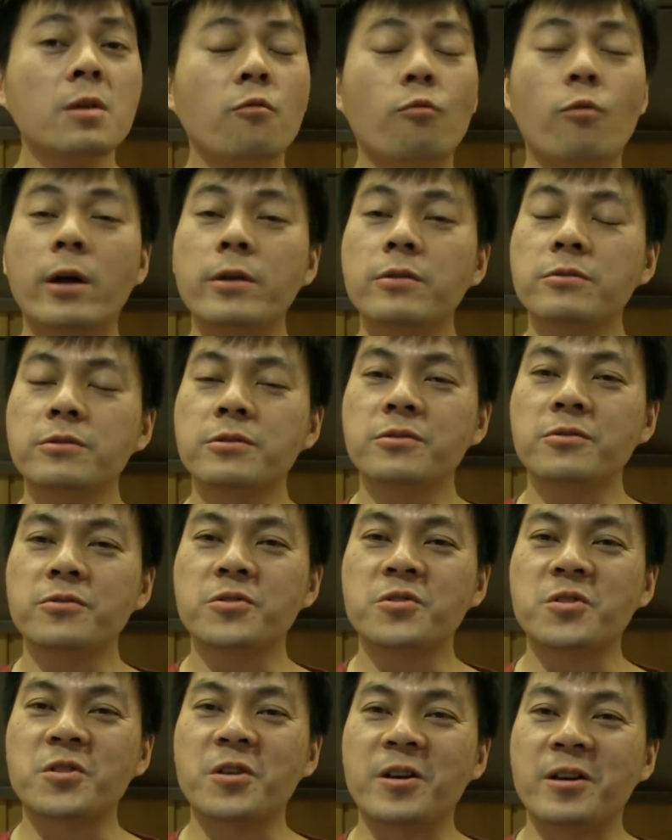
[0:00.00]
why not
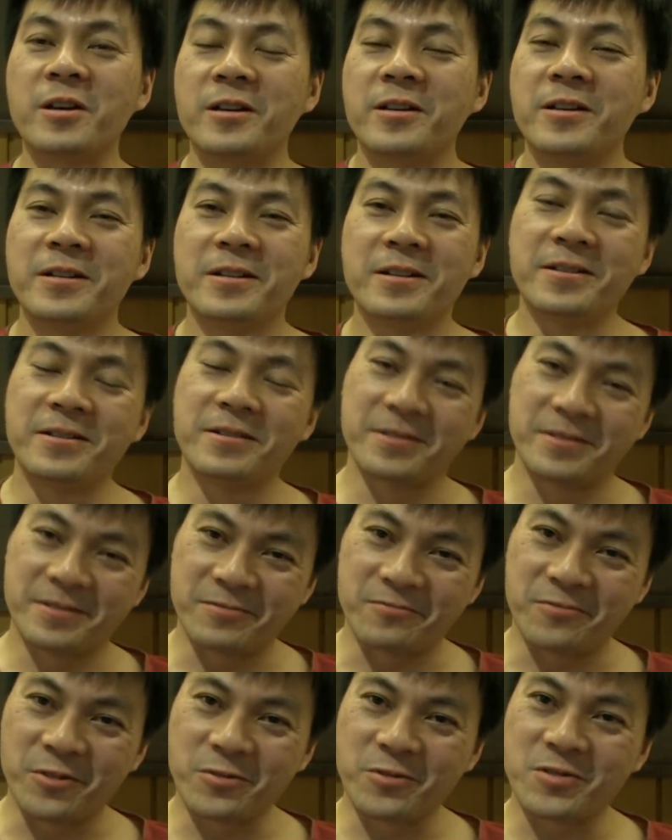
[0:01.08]
use
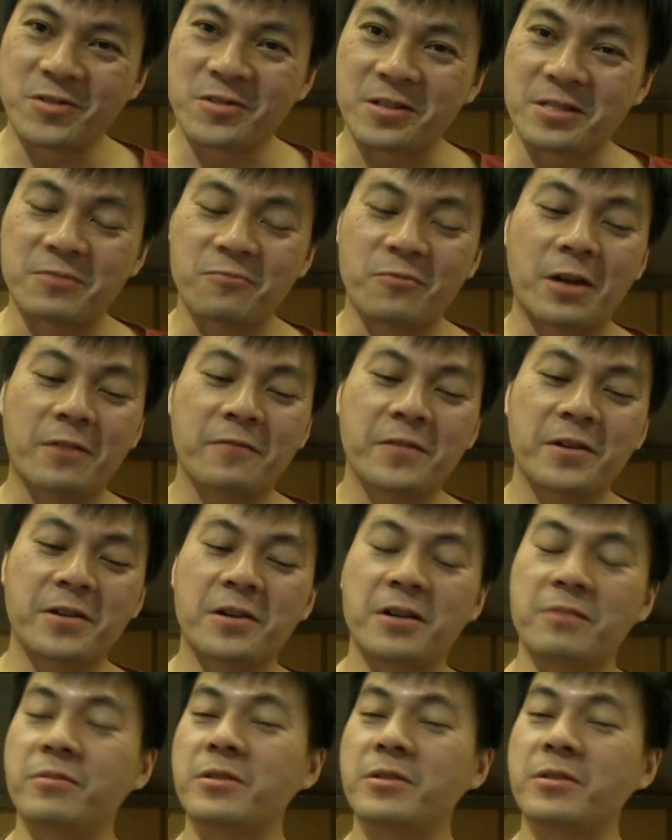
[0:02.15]
Roadster as the wifey car,